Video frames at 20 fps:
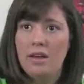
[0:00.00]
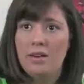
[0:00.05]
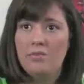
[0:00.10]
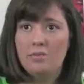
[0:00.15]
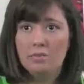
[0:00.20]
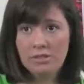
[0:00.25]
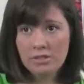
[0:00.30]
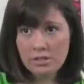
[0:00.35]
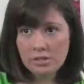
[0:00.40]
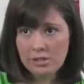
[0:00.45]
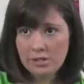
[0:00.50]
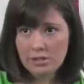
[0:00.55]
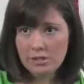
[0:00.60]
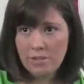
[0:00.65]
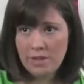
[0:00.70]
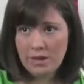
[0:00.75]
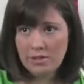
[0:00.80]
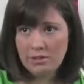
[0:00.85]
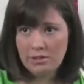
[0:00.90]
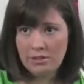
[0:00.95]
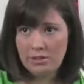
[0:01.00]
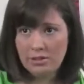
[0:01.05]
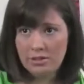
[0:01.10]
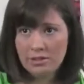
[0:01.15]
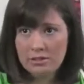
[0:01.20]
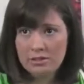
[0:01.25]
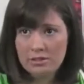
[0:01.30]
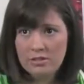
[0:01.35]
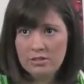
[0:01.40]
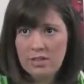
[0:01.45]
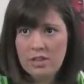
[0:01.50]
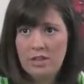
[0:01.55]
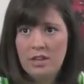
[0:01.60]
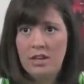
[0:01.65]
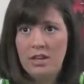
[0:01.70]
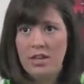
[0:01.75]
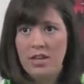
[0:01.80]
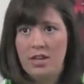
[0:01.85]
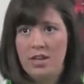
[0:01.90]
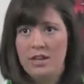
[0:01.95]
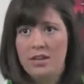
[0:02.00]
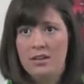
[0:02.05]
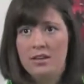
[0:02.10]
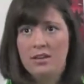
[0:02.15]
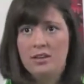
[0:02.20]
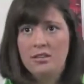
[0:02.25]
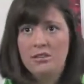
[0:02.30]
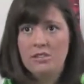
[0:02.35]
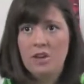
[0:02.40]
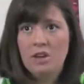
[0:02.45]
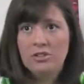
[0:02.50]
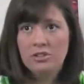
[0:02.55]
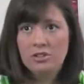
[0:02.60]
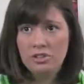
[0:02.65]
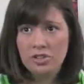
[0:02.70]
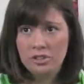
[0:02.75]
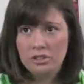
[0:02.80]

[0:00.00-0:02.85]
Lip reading: a fertility specialist, and Dr.